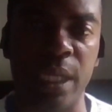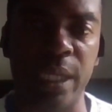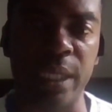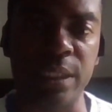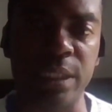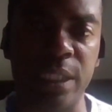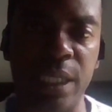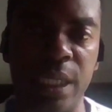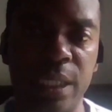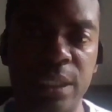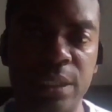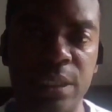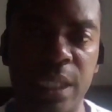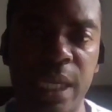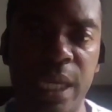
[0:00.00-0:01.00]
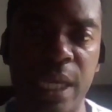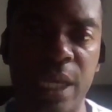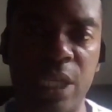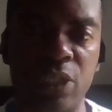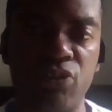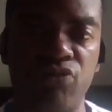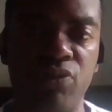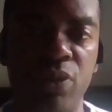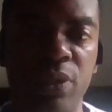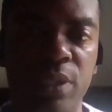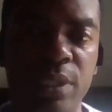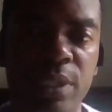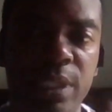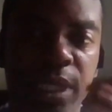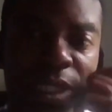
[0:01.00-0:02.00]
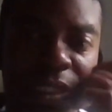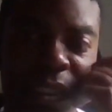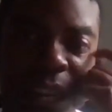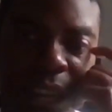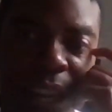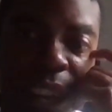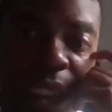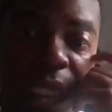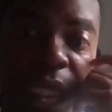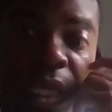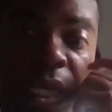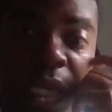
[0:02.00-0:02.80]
His chance at a true legacy